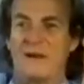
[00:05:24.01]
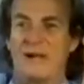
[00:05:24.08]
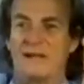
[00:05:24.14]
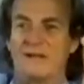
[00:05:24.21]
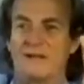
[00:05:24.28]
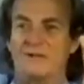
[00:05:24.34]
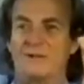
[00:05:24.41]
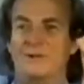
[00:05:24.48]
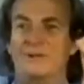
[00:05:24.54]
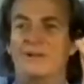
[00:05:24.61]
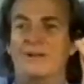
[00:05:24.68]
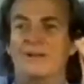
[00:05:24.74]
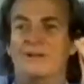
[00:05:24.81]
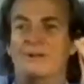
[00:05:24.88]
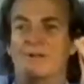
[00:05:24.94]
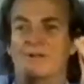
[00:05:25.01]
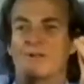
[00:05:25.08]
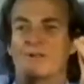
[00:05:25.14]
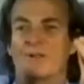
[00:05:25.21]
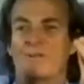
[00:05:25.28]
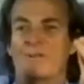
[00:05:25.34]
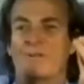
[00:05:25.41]
molecules,
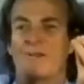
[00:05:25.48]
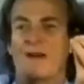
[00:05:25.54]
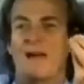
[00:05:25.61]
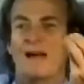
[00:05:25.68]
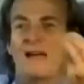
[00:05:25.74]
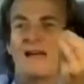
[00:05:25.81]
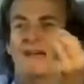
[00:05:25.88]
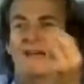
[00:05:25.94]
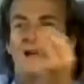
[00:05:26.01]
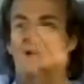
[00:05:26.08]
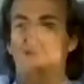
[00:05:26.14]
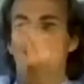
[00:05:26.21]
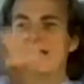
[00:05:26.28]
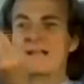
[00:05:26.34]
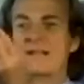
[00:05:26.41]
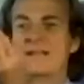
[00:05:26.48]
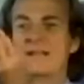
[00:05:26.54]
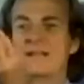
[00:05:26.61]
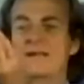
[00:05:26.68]
which come flying and hit,